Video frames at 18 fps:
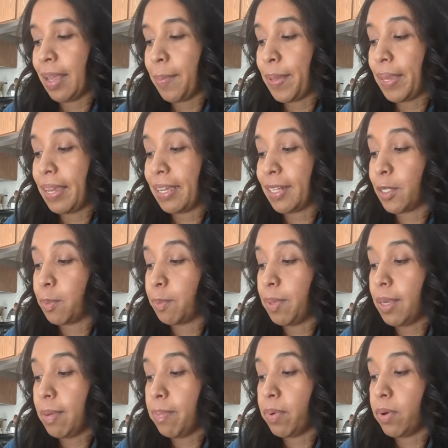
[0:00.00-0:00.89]
Because
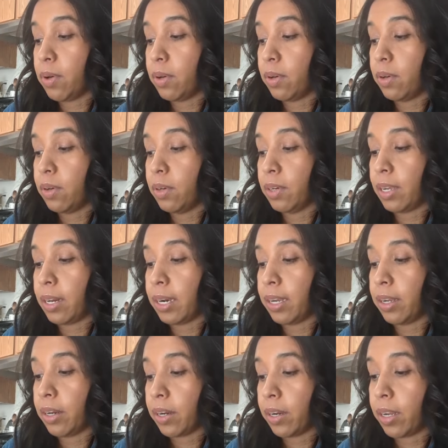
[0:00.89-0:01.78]
people get
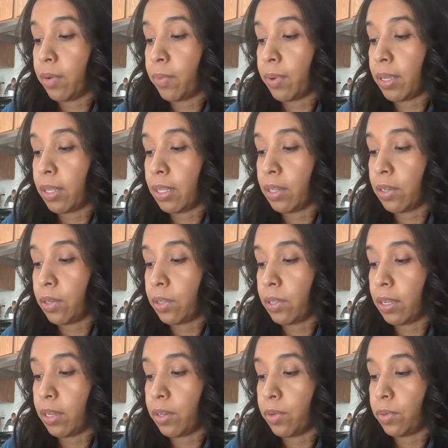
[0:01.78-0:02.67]
angry when
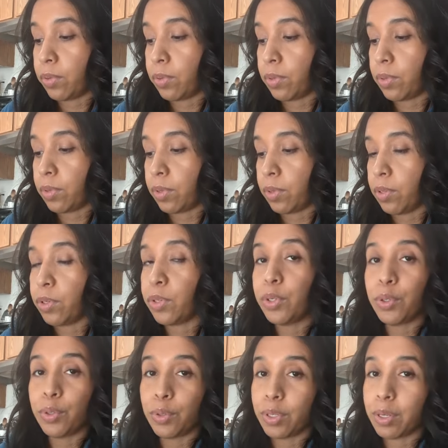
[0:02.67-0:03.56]
you
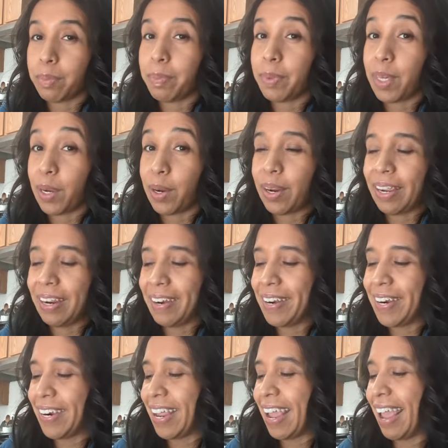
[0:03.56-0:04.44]
use up their
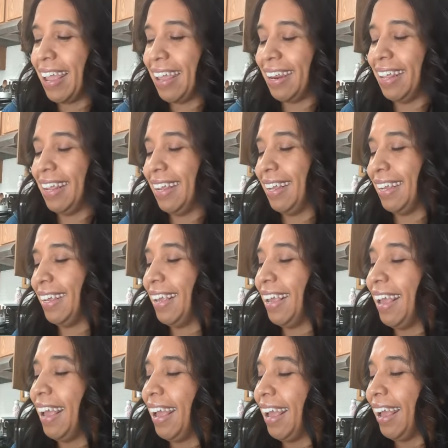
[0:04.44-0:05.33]
internet.
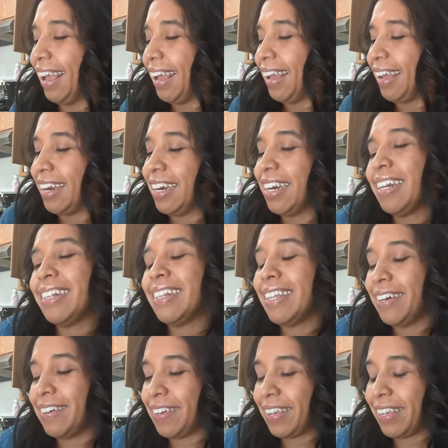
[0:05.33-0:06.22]

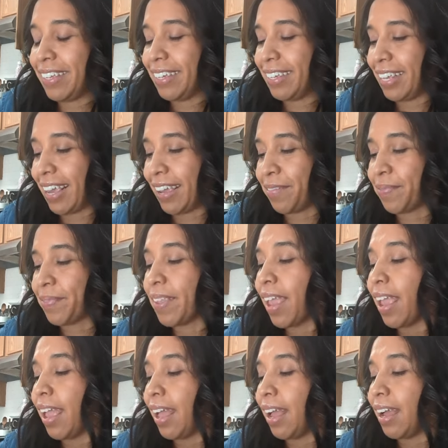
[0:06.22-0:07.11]
They don't, yeah.
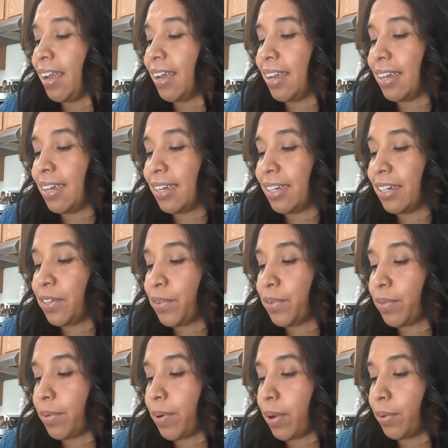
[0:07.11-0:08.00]

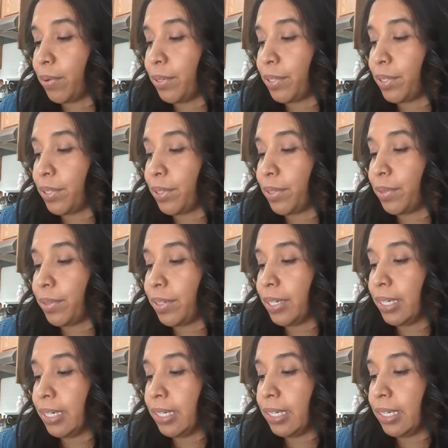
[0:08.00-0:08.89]

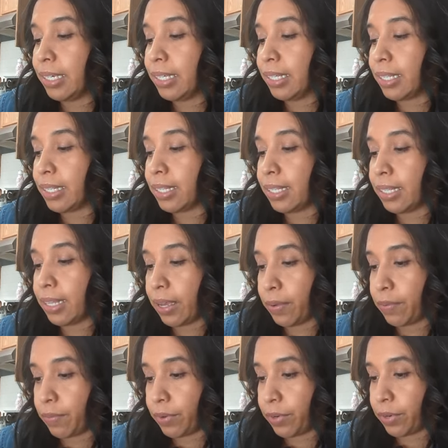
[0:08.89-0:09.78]
Groceries is
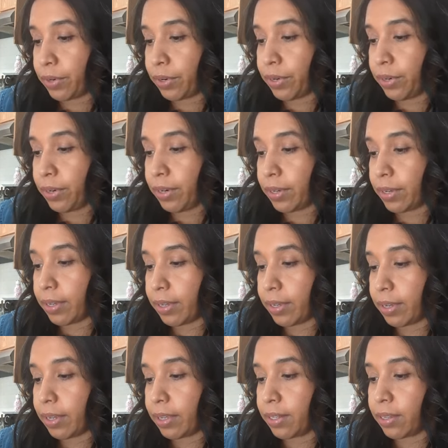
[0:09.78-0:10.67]
covered.
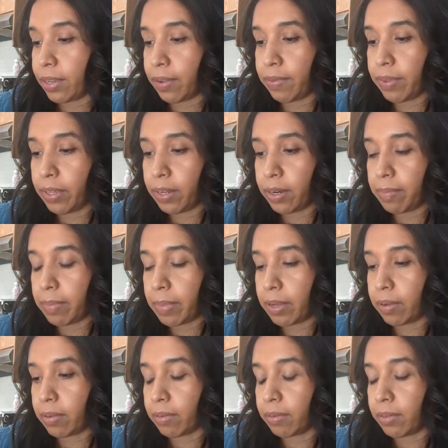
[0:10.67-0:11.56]
I still have a good
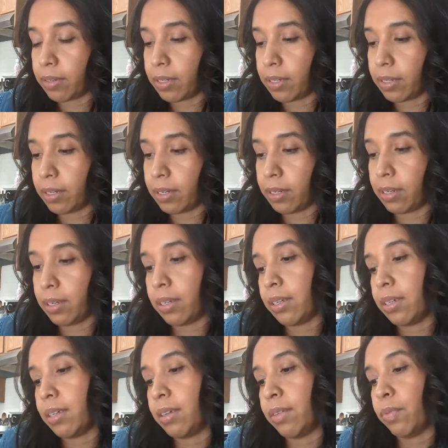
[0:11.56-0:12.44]
amount,
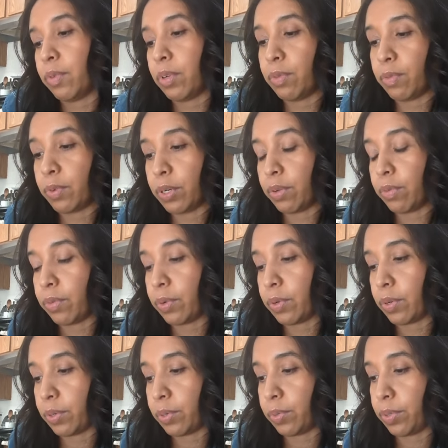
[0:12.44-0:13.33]

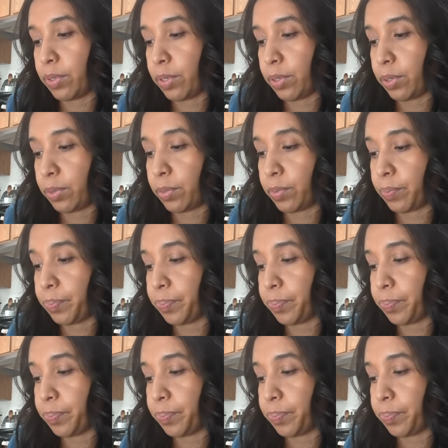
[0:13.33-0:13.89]
$144.02.